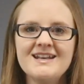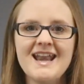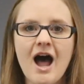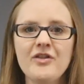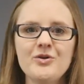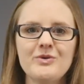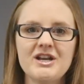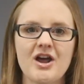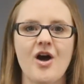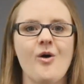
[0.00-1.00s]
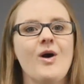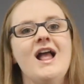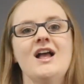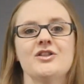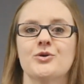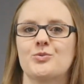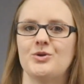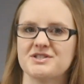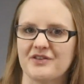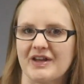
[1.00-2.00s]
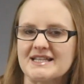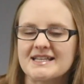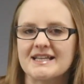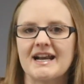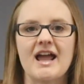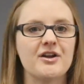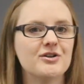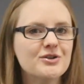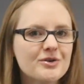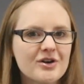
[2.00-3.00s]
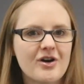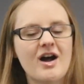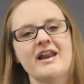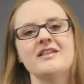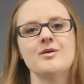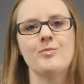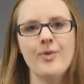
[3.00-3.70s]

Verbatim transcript: Now that we know the roles of insulin and glucagon in the